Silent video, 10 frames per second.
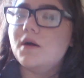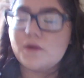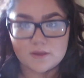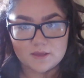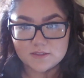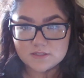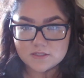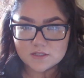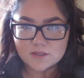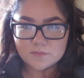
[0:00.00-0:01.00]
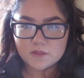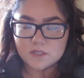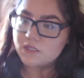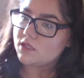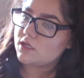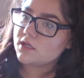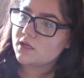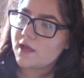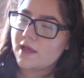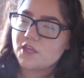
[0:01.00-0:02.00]
Okay, this is the completed look.
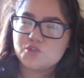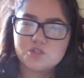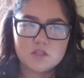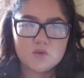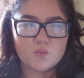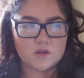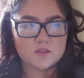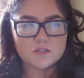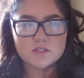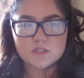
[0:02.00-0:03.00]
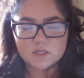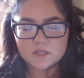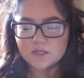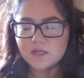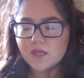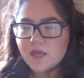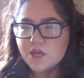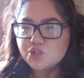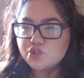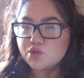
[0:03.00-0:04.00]
I usually wear this look
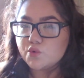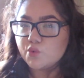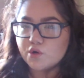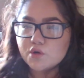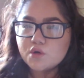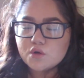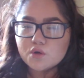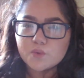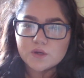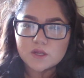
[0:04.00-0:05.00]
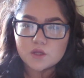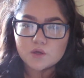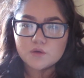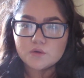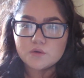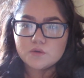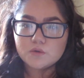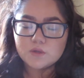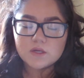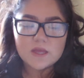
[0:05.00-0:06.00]
to work or when I
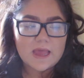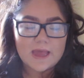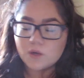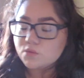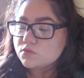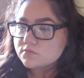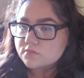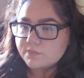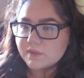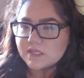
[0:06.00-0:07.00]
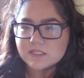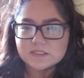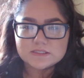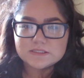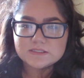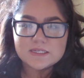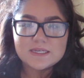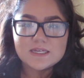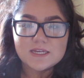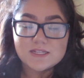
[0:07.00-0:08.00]
go out because
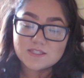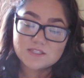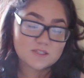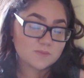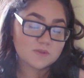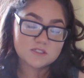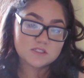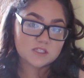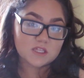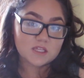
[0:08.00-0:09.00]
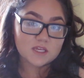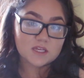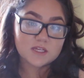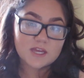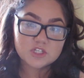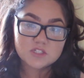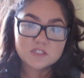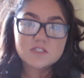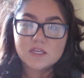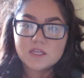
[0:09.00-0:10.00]
It's the simplest thing, and it actually
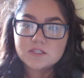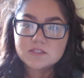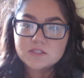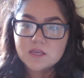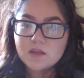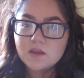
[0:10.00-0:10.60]
takes